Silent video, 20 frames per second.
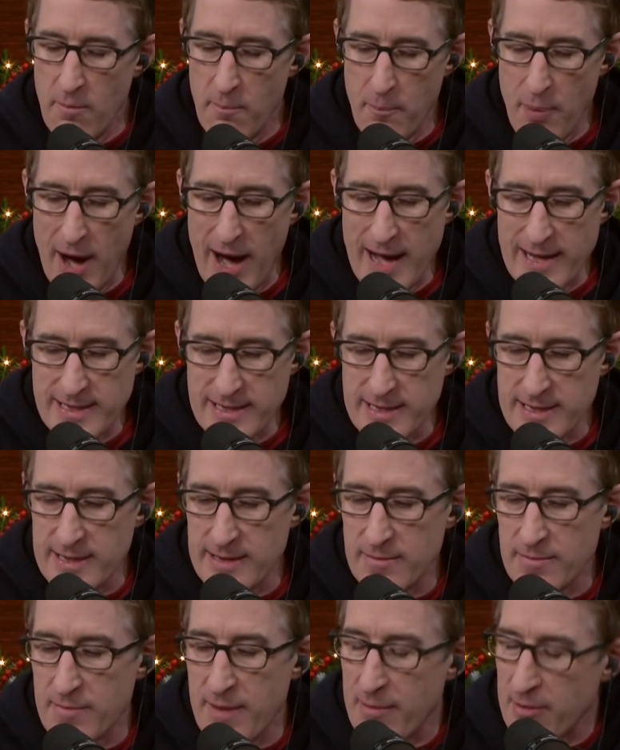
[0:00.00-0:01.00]
But
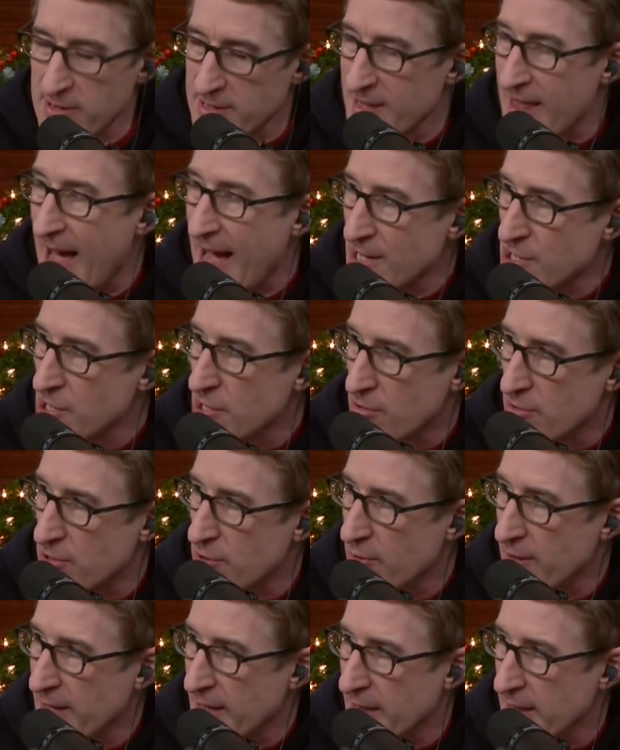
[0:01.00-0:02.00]
remember his last year in
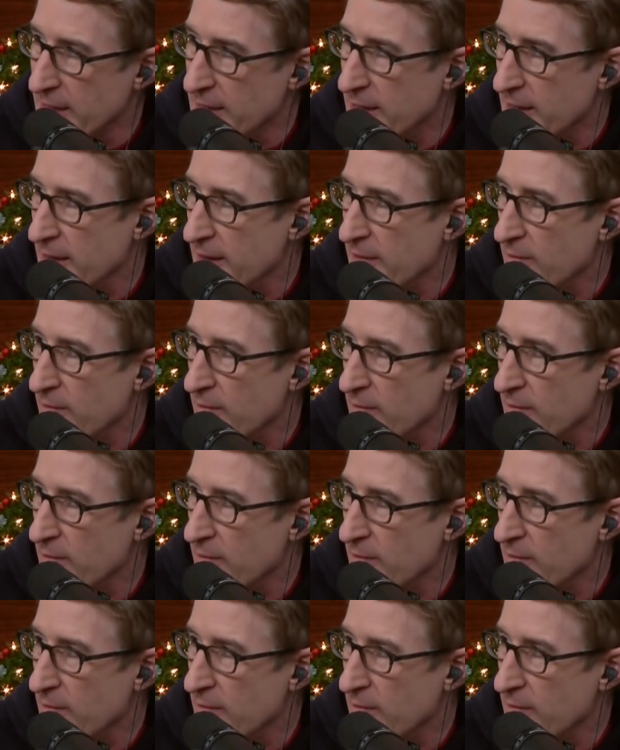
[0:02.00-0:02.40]
New England,